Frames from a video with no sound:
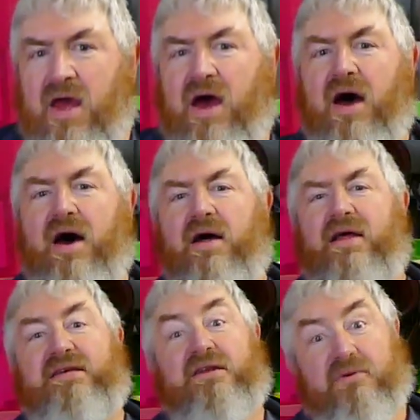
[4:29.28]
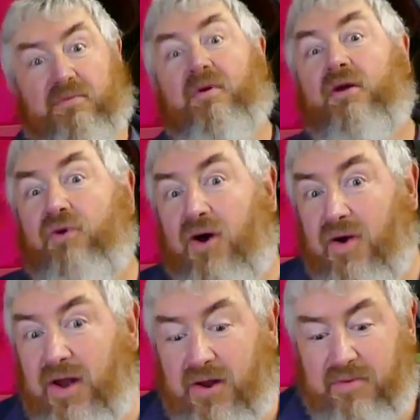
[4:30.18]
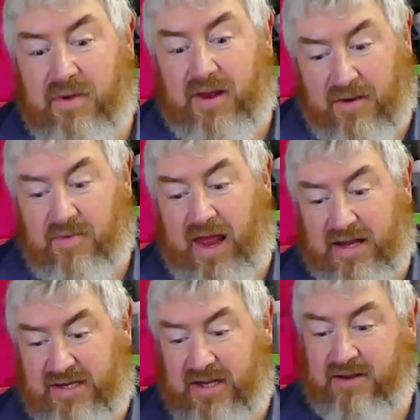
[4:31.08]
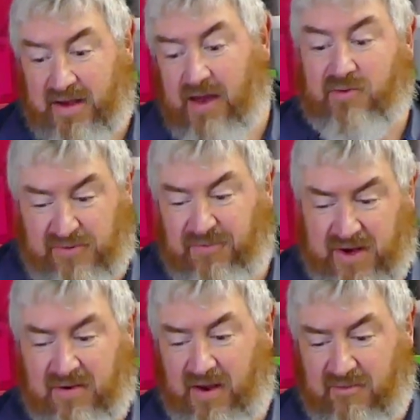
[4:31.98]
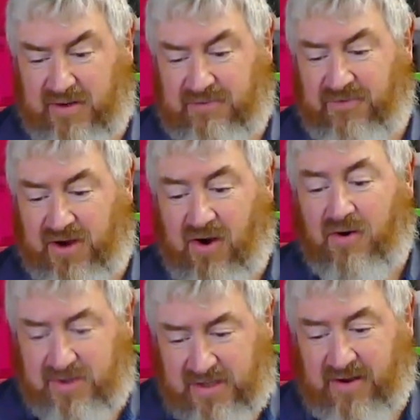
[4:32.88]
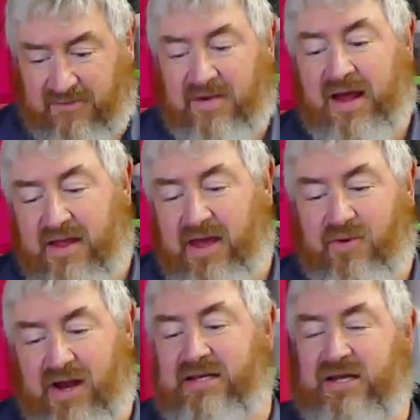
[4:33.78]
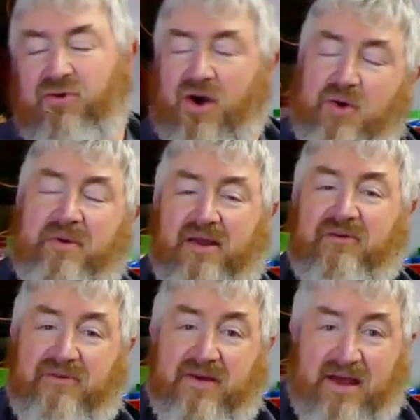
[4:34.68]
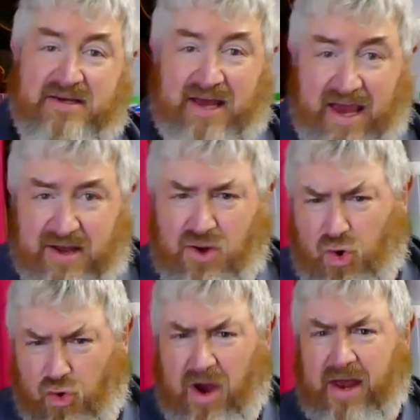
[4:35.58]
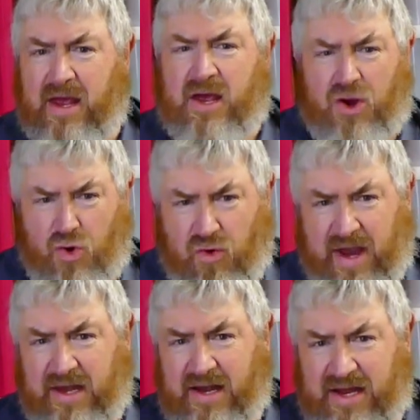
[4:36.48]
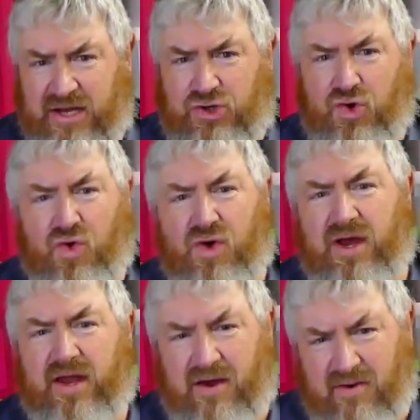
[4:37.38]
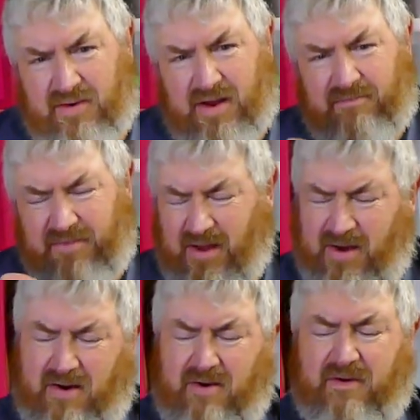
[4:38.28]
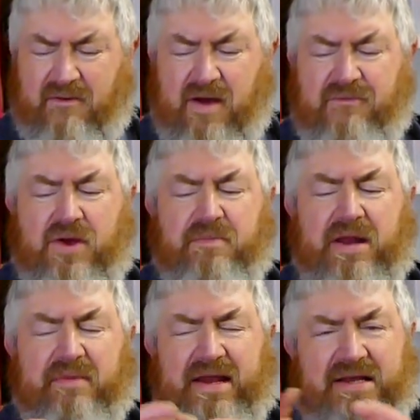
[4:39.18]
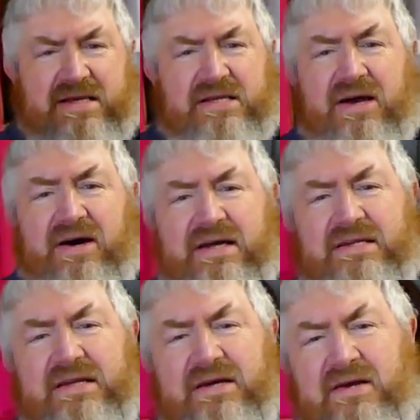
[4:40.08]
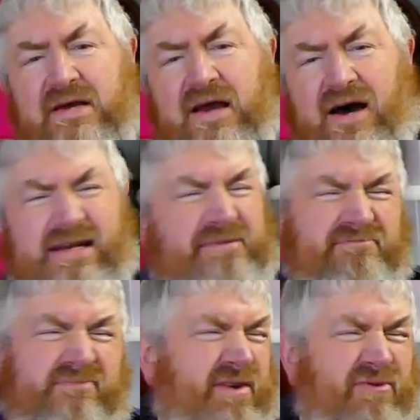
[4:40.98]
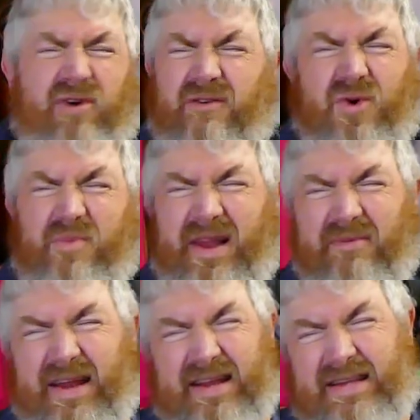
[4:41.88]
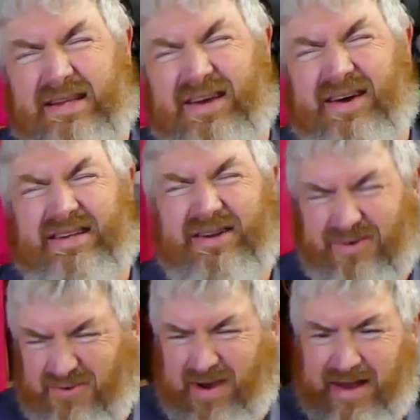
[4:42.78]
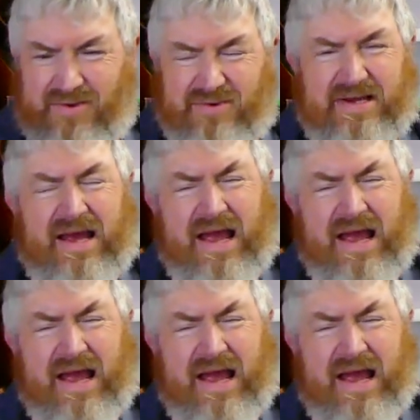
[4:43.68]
They seemed to grow a little, actually it was facultative. They would actually grow better if you actually had granulated chalk, a few millimetres in size, I did 3 or 4 millimetres in size, little granules.